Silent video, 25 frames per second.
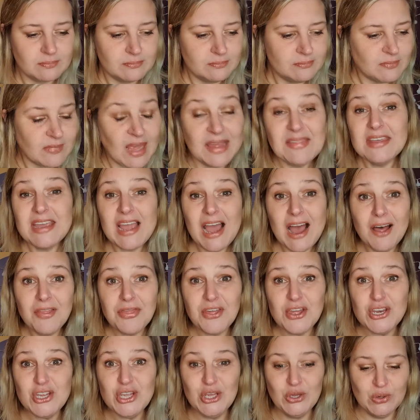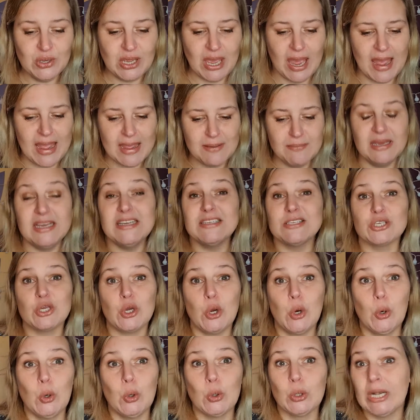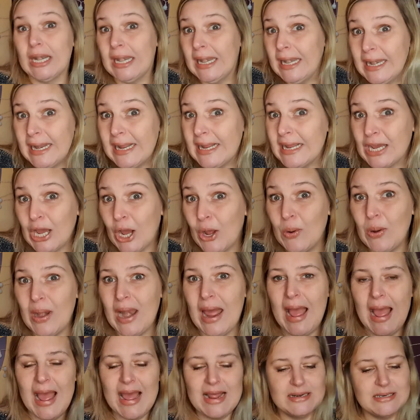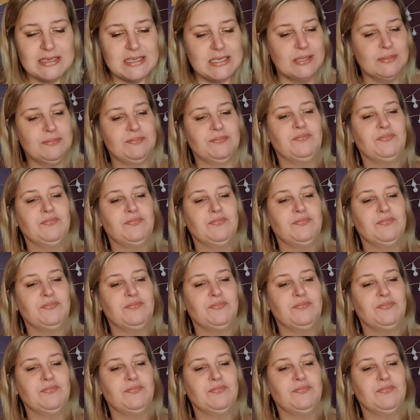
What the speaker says: And the other new game is called Lingo Land.